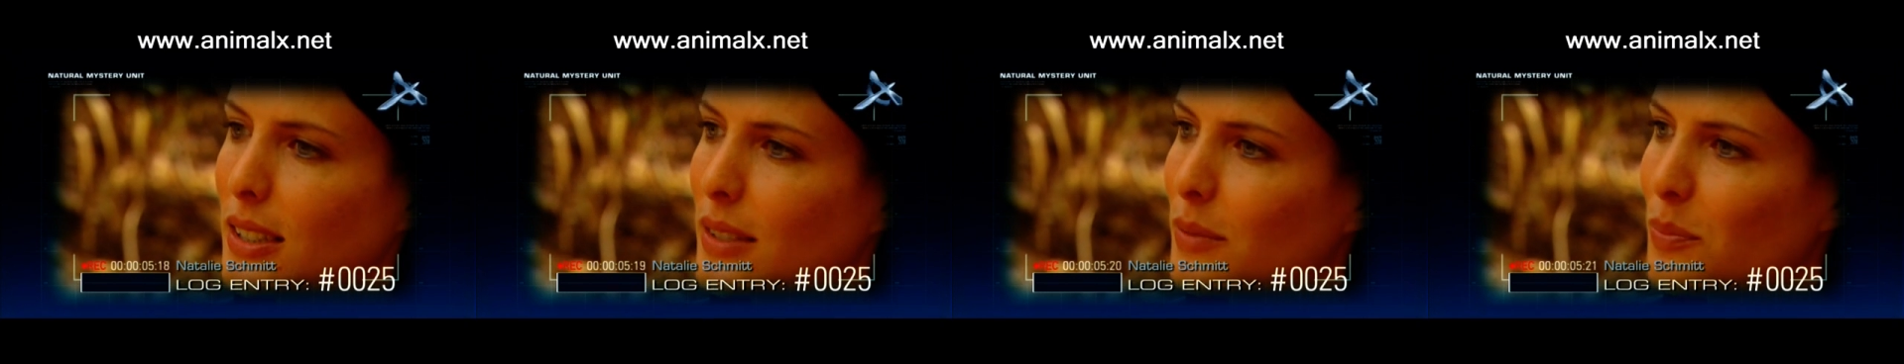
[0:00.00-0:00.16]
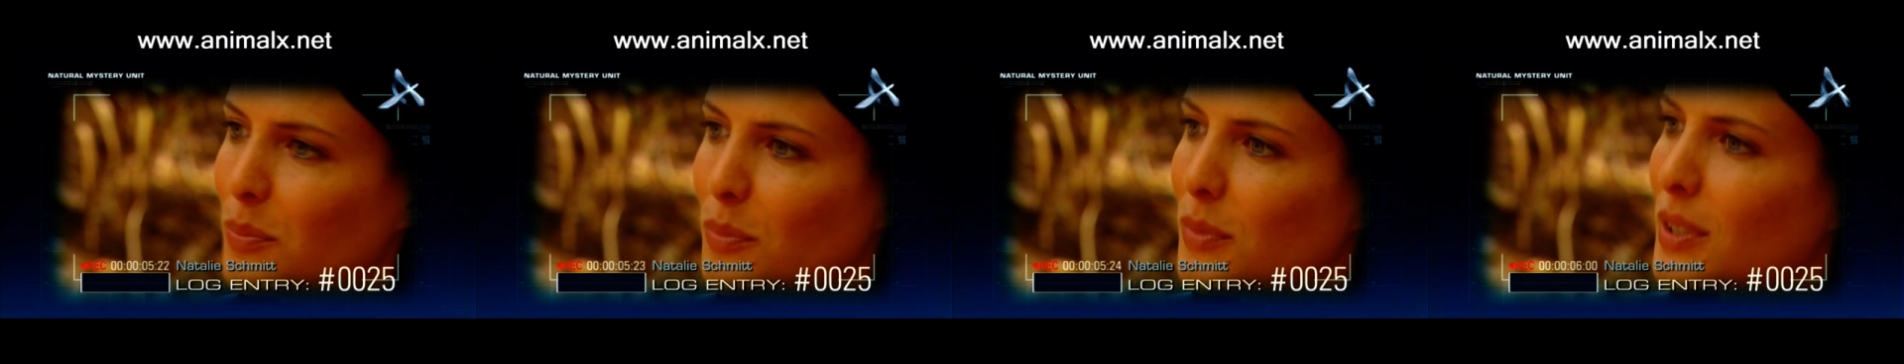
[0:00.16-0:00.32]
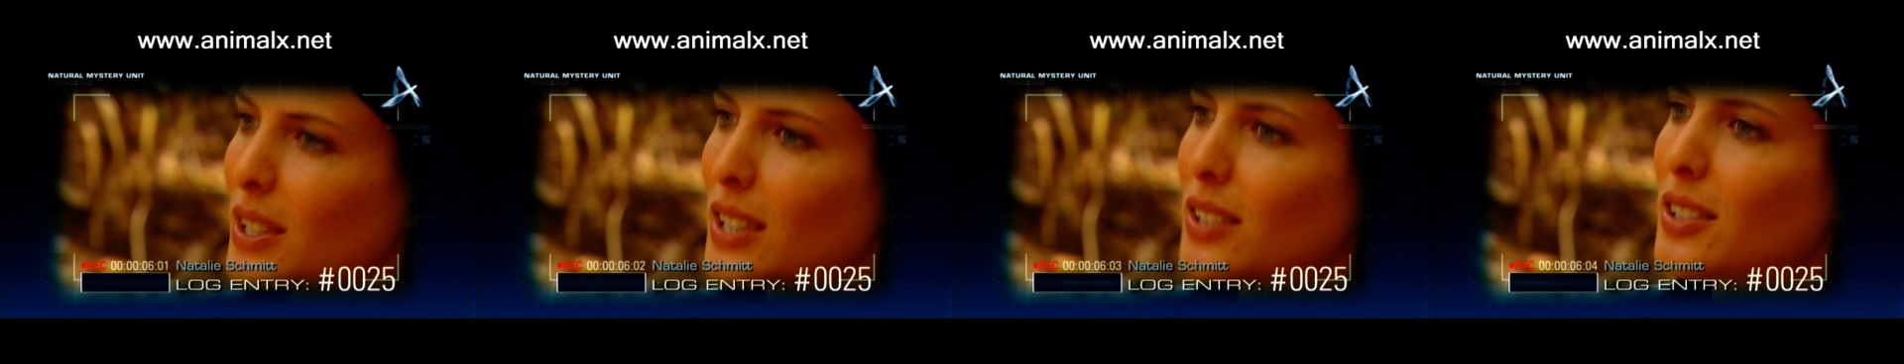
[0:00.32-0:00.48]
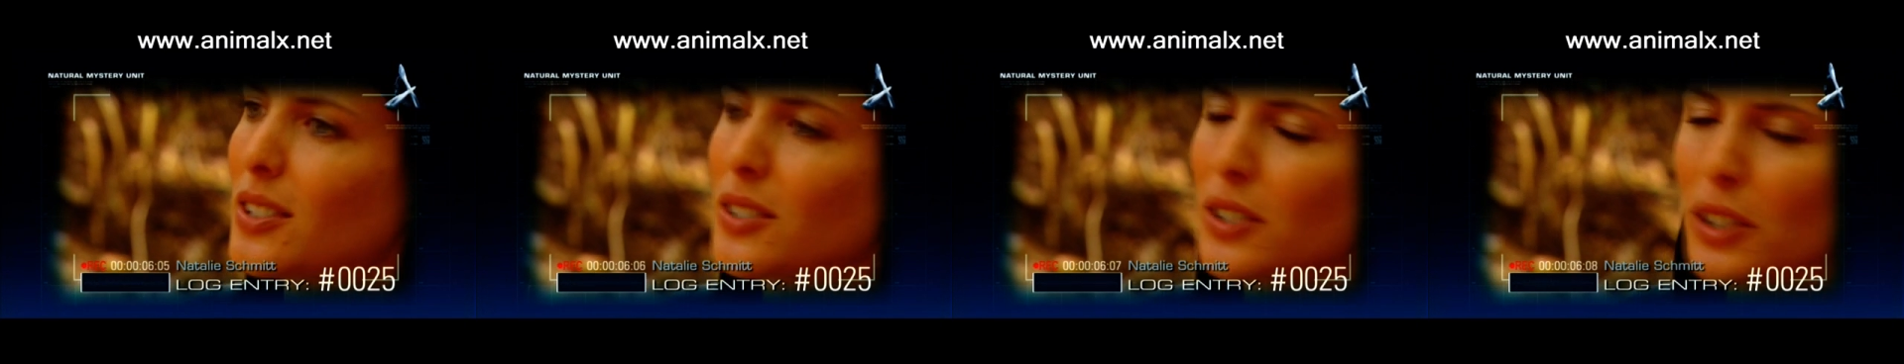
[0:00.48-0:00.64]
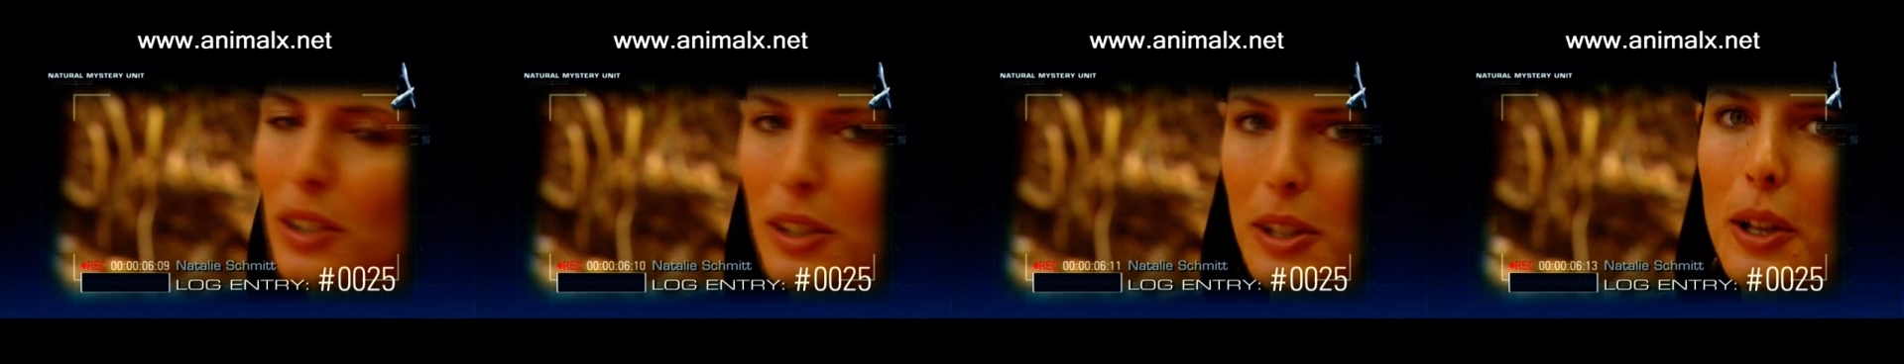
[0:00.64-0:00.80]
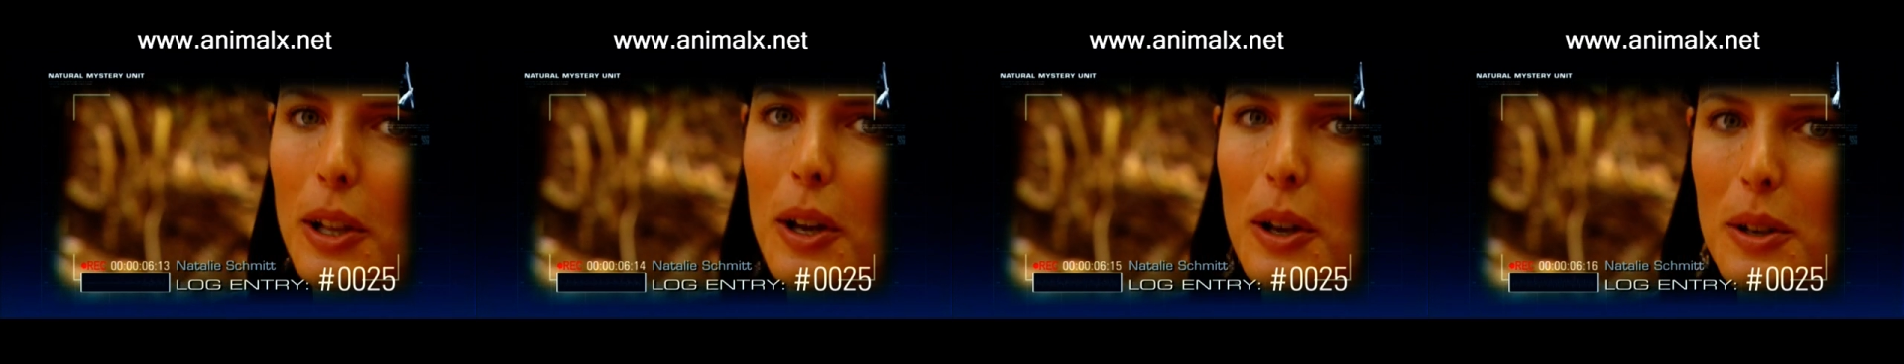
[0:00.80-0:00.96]
This is the
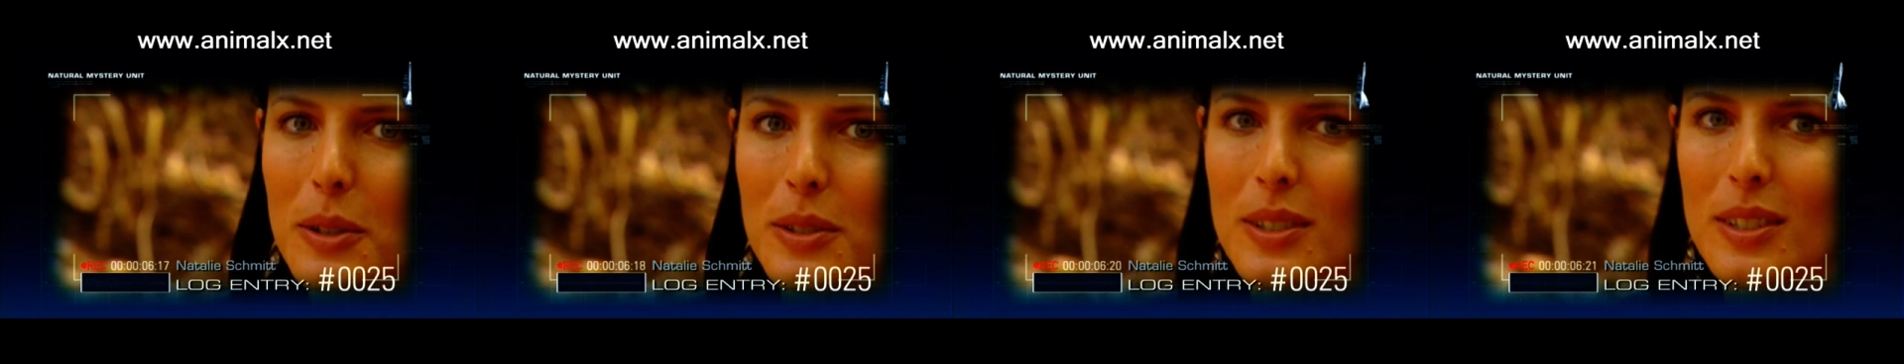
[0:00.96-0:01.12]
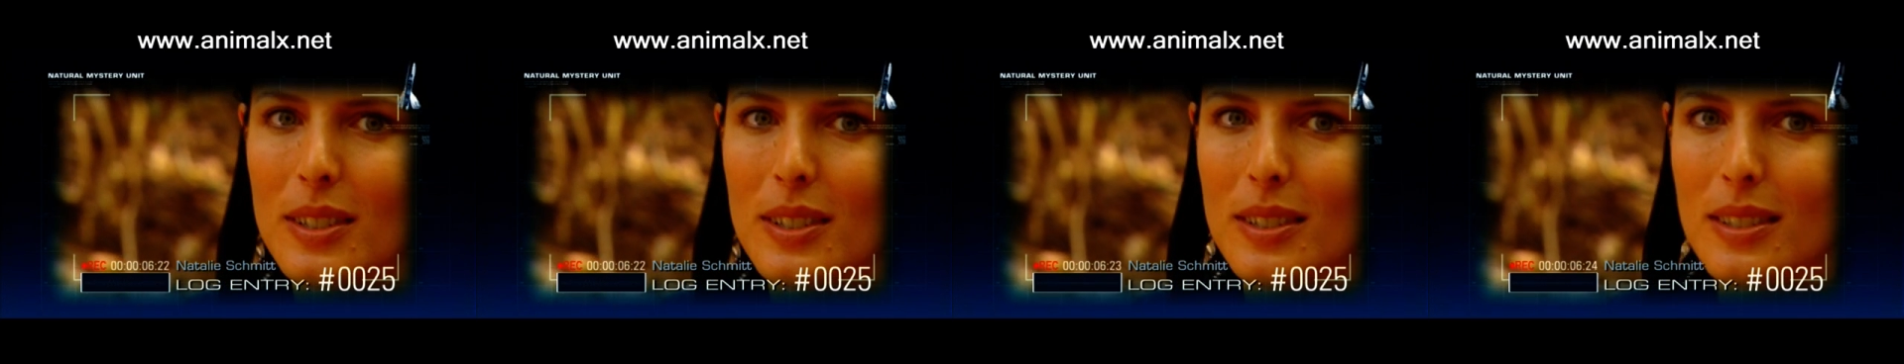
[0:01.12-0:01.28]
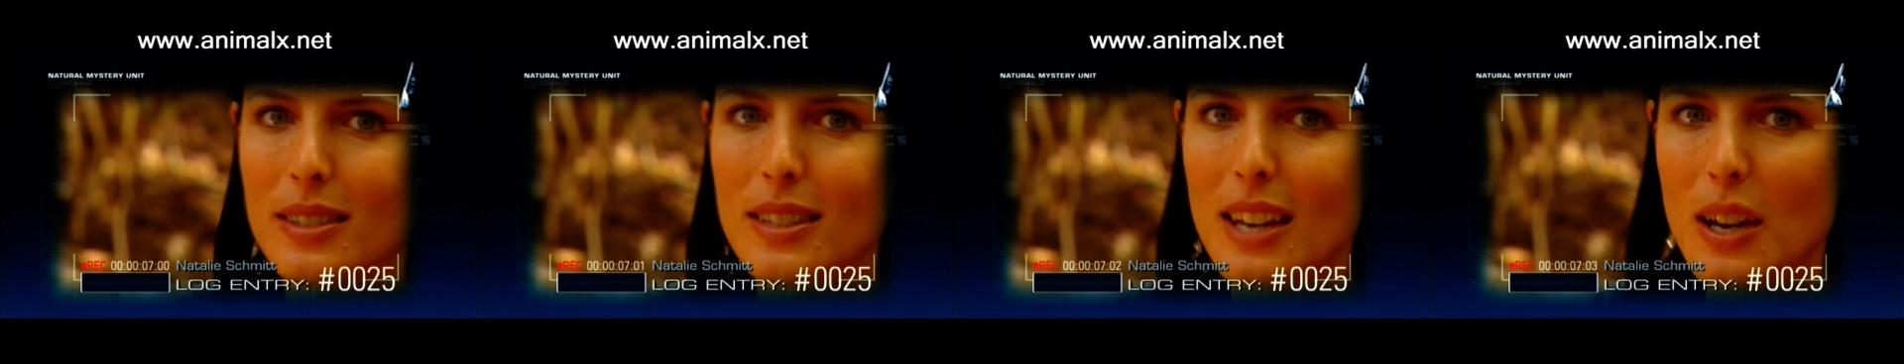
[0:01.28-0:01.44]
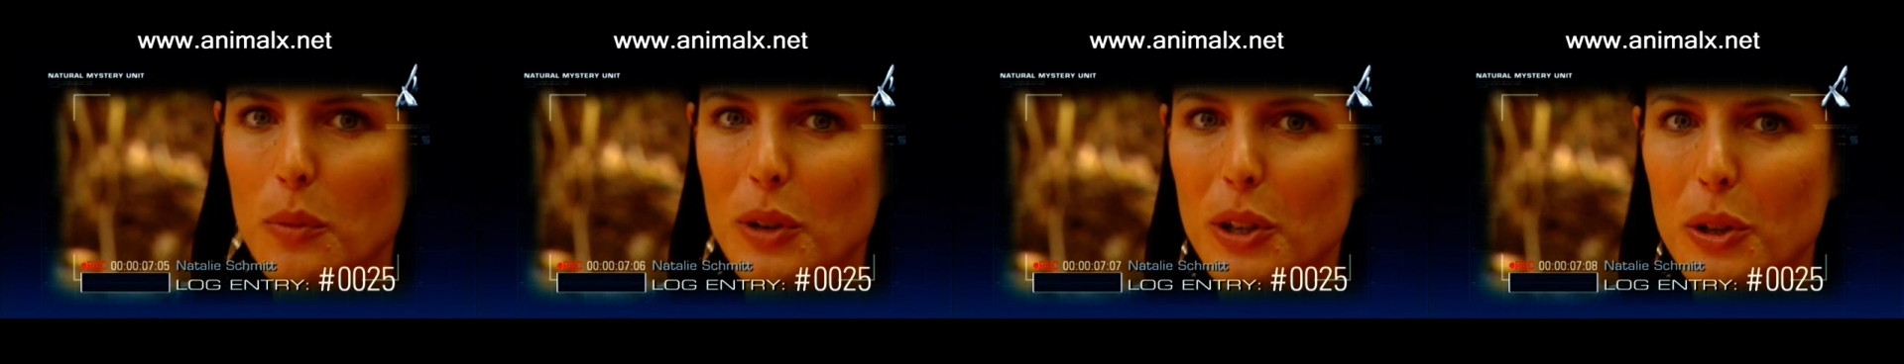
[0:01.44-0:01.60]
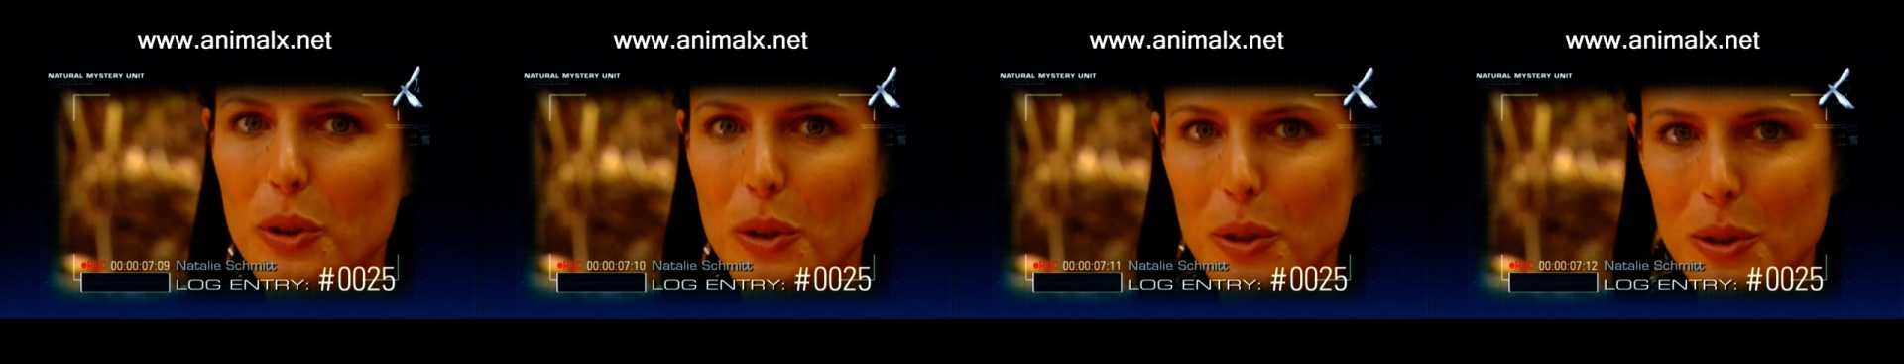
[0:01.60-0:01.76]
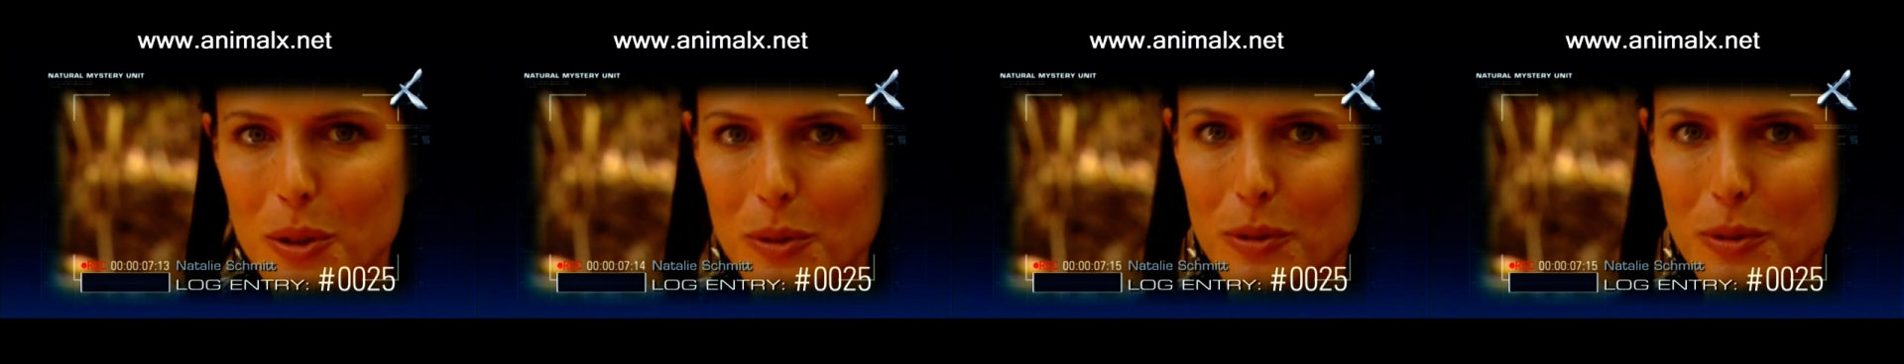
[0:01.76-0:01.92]
closest that we
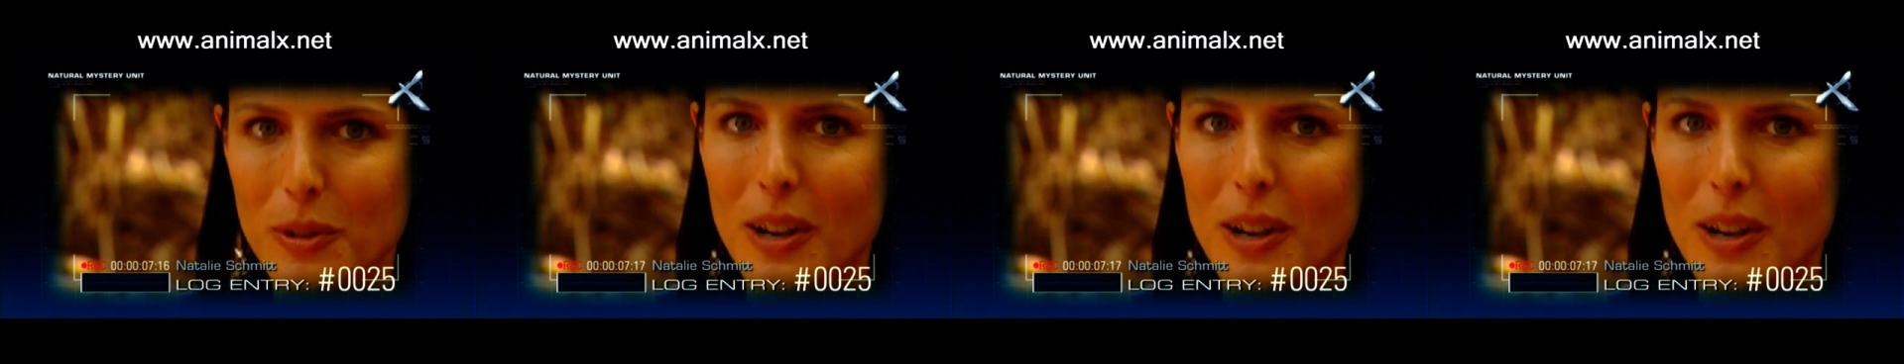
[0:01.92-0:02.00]
could have